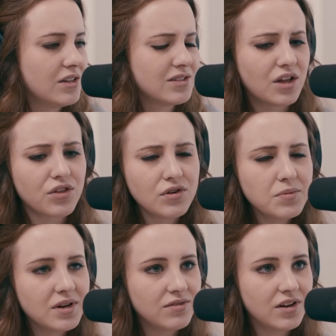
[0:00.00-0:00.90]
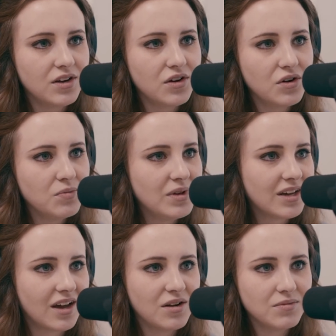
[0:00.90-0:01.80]
it's like a three minute video,
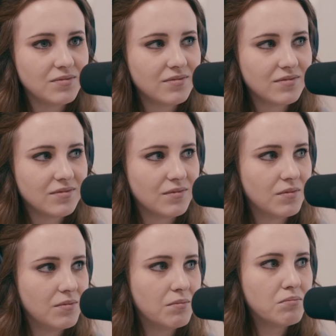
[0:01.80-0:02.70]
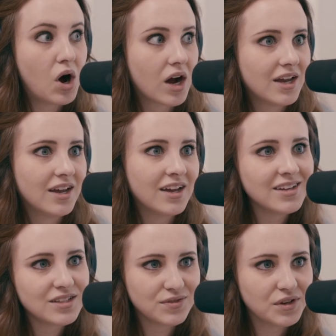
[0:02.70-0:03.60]
me kind of mocking
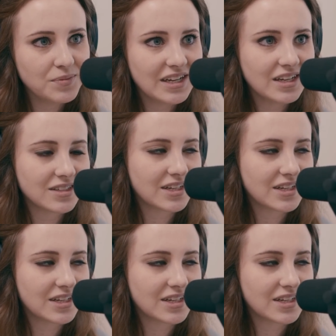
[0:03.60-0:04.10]
his filmmaking